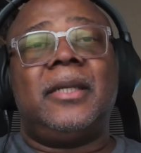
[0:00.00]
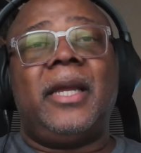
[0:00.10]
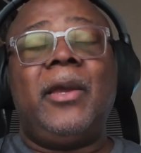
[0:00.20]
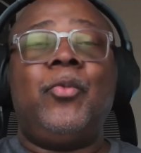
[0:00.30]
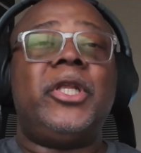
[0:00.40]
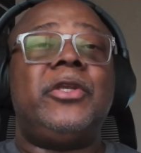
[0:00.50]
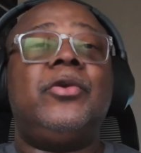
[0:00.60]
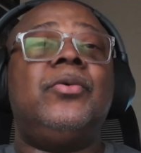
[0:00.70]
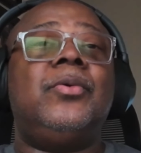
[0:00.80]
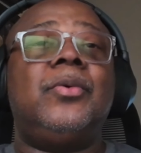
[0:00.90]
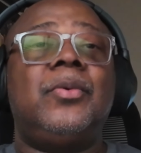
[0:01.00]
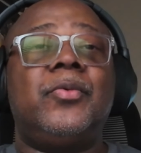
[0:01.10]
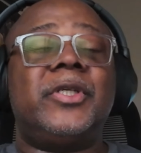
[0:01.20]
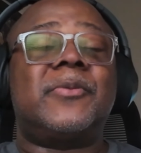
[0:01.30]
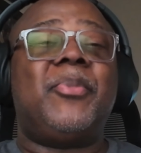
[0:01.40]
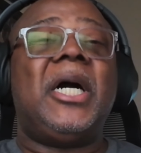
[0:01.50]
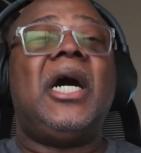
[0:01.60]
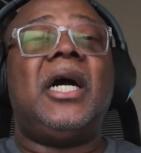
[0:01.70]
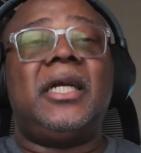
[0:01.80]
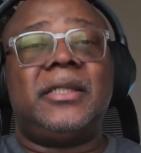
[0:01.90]
And when you
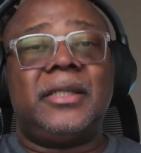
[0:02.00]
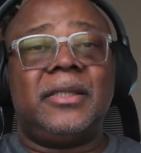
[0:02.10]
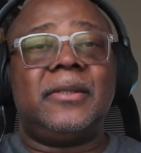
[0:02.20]
respond,